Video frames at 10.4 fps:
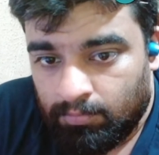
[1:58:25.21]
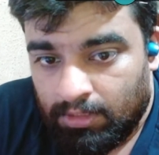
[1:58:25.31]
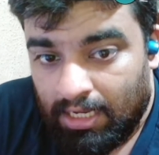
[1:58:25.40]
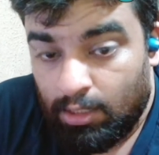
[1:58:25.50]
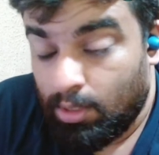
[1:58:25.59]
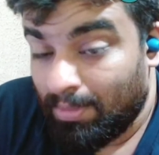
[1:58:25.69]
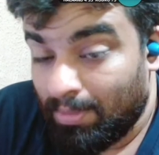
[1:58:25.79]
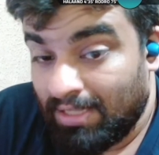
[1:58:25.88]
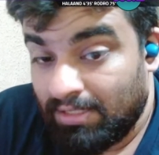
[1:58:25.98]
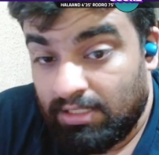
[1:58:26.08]
Anyway,
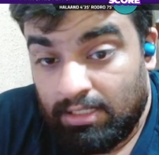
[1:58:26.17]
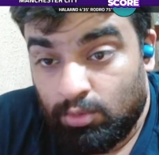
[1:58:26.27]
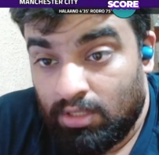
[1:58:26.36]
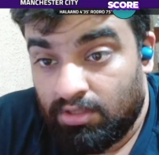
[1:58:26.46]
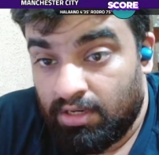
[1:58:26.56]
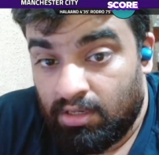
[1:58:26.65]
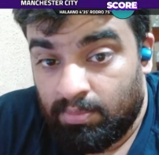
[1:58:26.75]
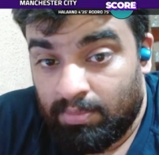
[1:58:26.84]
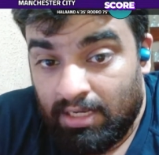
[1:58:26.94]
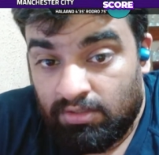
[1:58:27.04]
Man City's won 3-0,
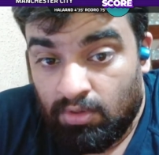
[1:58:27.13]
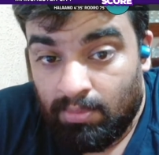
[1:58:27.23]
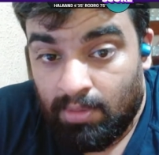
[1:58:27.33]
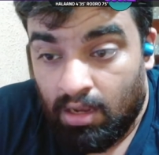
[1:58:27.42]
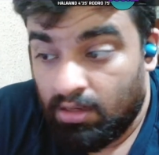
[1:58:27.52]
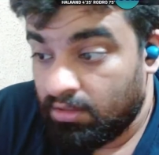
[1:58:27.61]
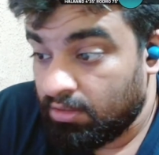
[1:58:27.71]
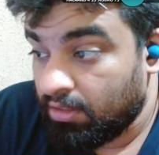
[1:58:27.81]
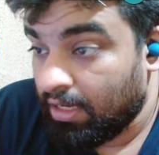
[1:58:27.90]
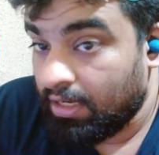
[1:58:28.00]
brace from
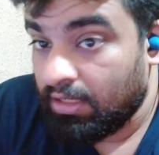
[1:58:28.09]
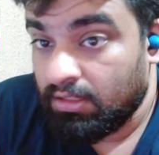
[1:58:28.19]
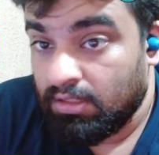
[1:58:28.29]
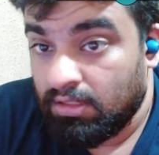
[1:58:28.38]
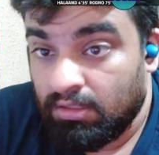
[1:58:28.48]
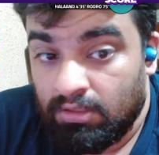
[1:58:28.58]
Haaland and a